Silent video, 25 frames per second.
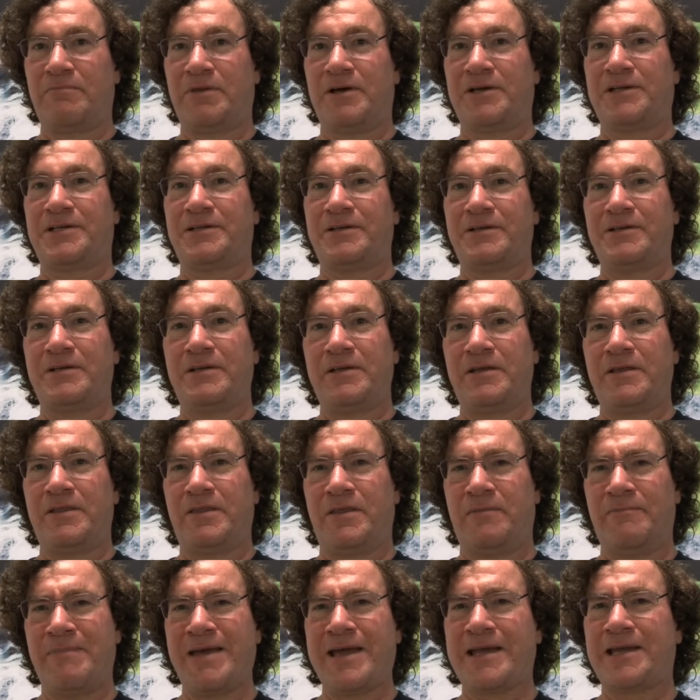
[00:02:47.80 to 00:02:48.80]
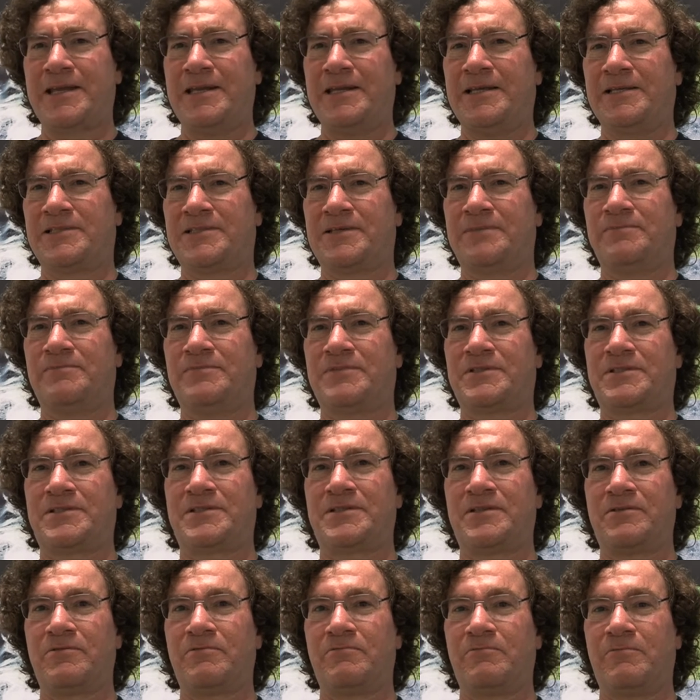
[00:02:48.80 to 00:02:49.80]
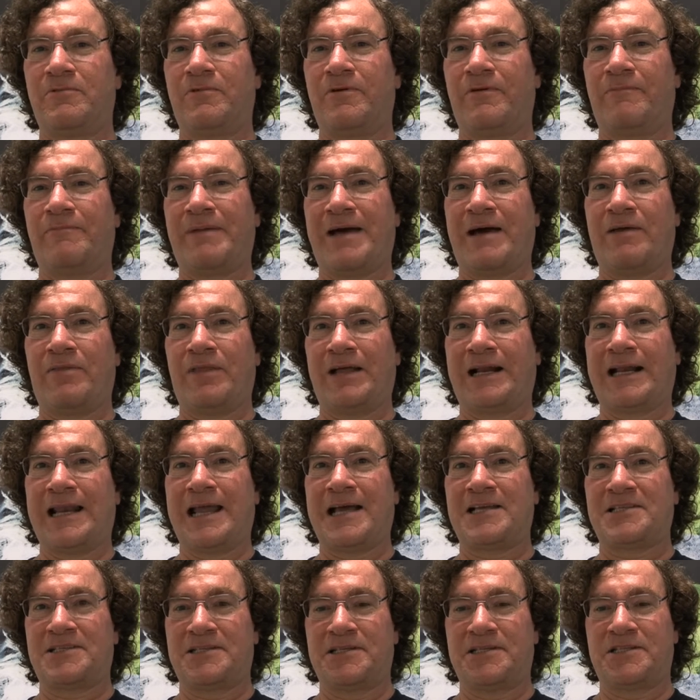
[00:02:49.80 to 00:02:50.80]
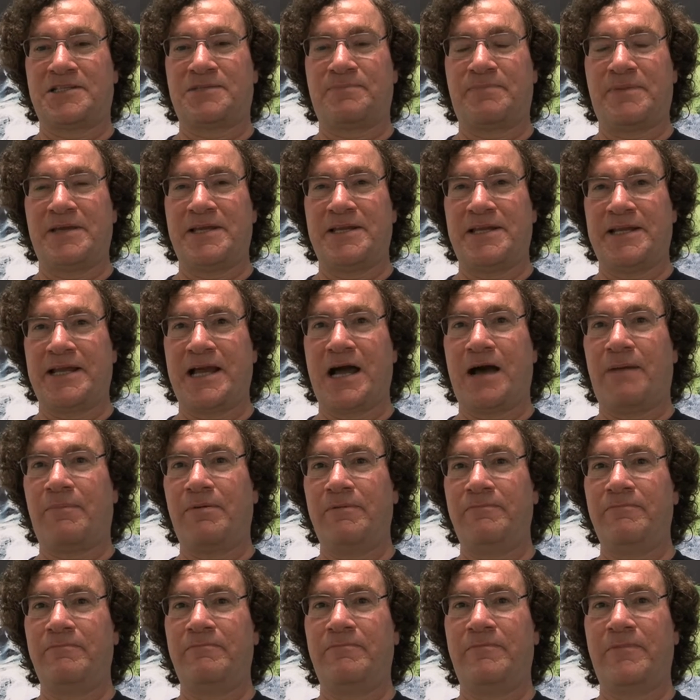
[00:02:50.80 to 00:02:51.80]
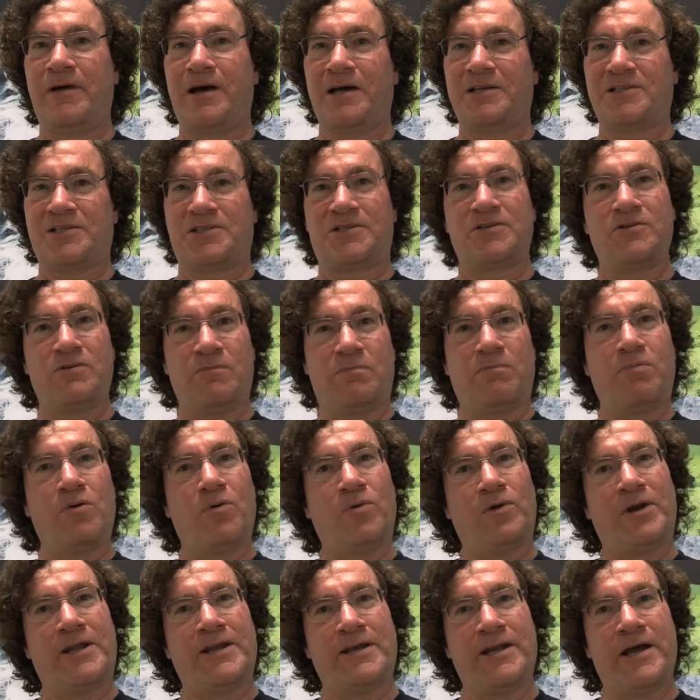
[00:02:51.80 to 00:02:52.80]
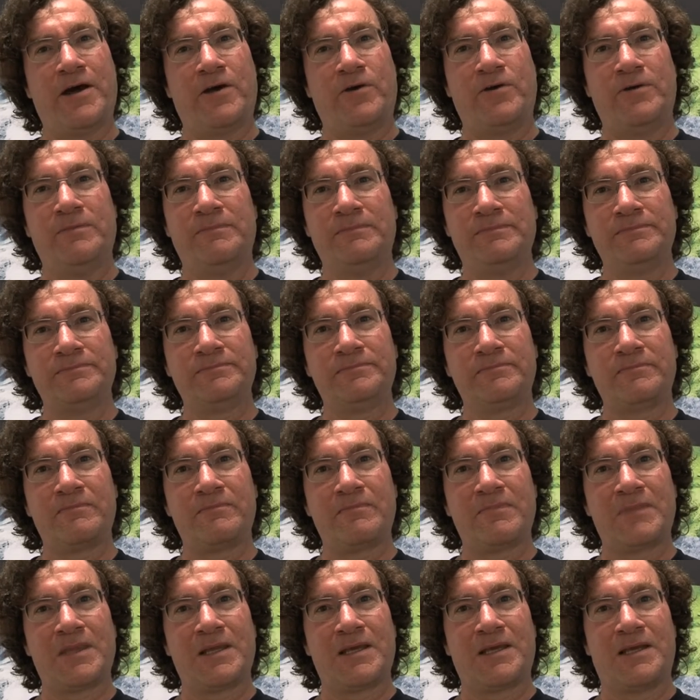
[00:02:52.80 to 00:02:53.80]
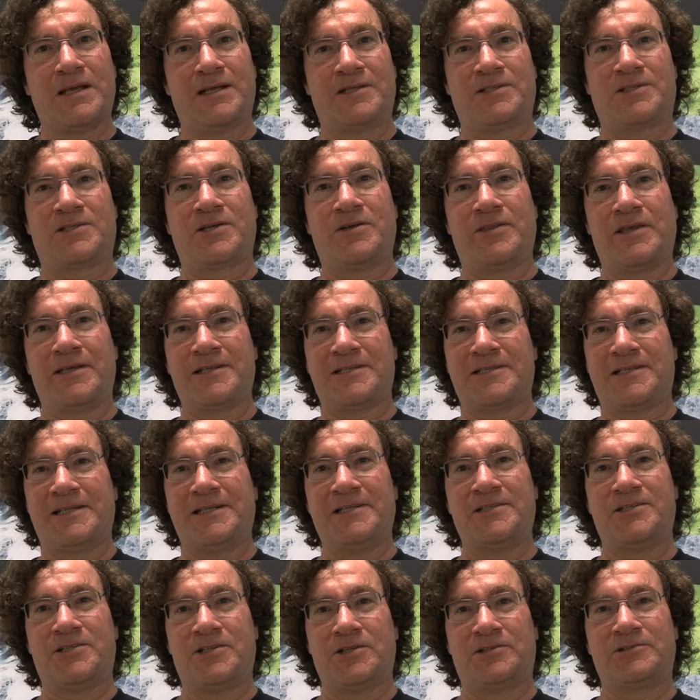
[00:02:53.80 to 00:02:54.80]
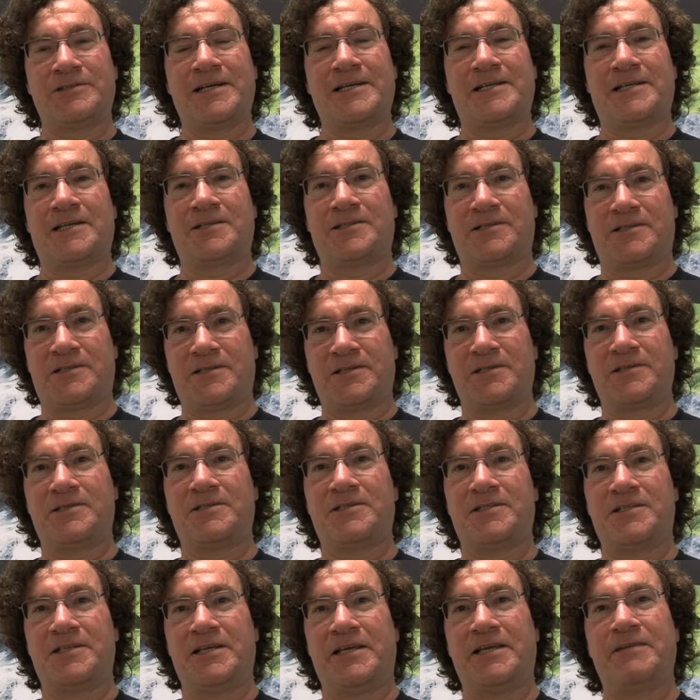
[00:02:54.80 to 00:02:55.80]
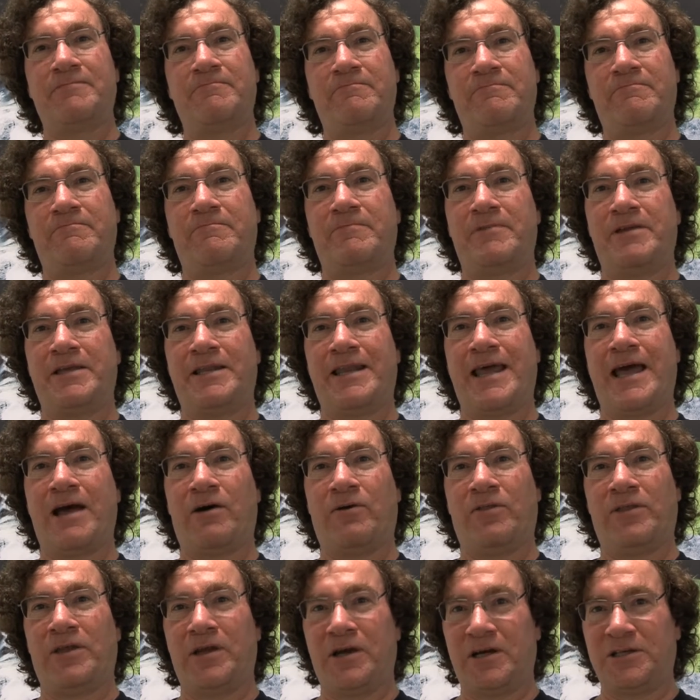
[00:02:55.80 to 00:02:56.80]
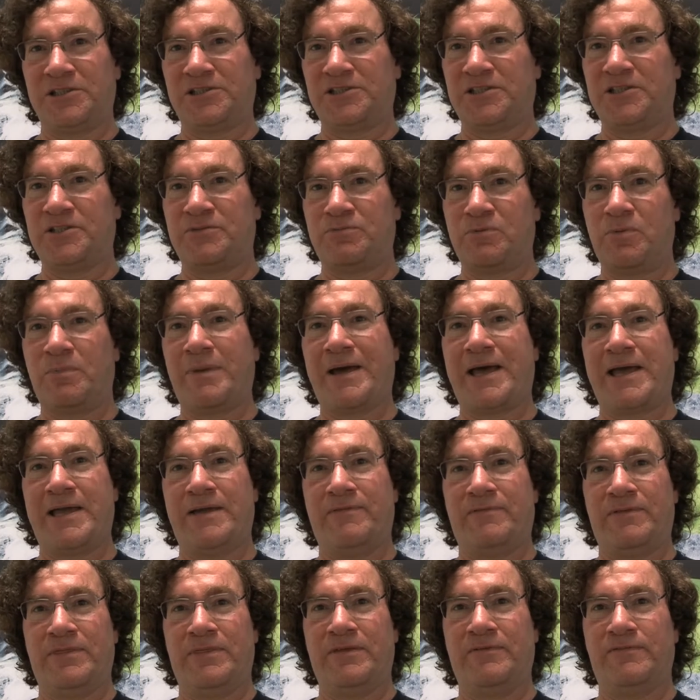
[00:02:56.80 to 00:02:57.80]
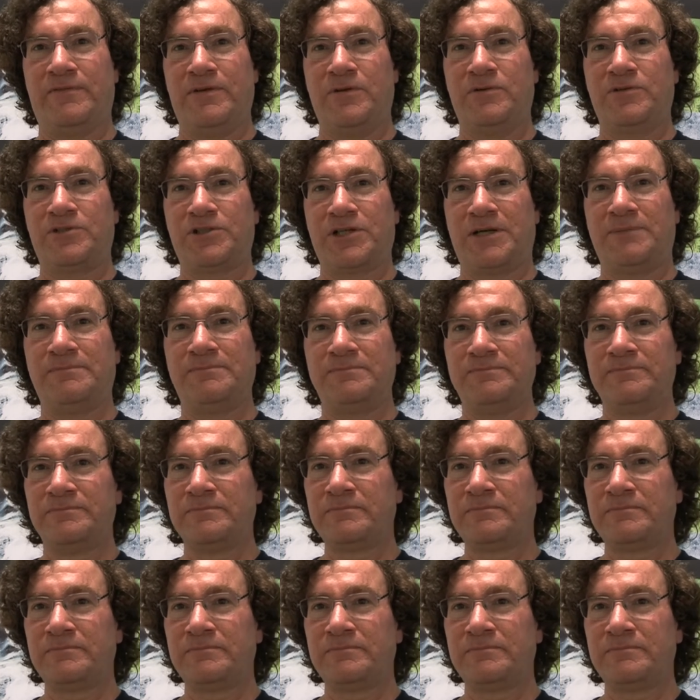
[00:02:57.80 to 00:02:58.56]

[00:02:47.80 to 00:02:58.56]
But the mechanisms about the glaciers speeding up are still poorly known. And so this leads to great uncertainty in how the ice sheets will behave in the future.